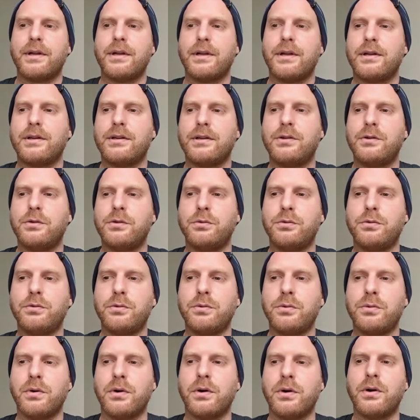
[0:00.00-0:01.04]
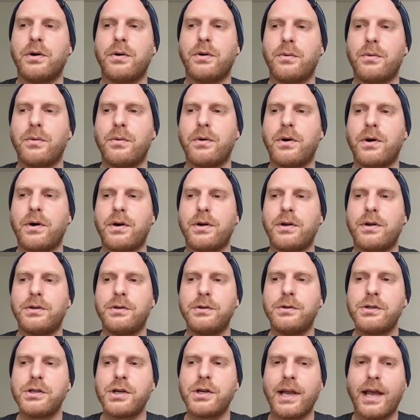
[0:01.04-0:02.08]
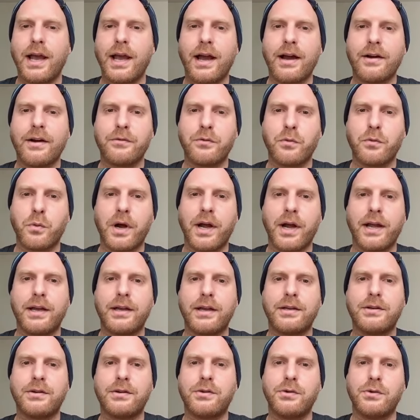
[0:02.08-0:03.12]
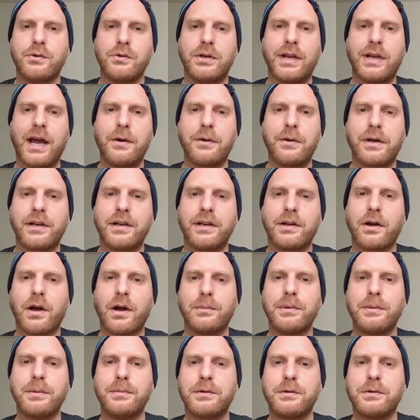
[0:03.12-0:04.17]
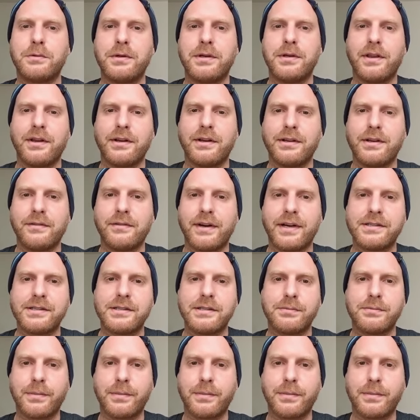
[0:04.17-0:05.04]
you usually have a way to directly copy between the devices,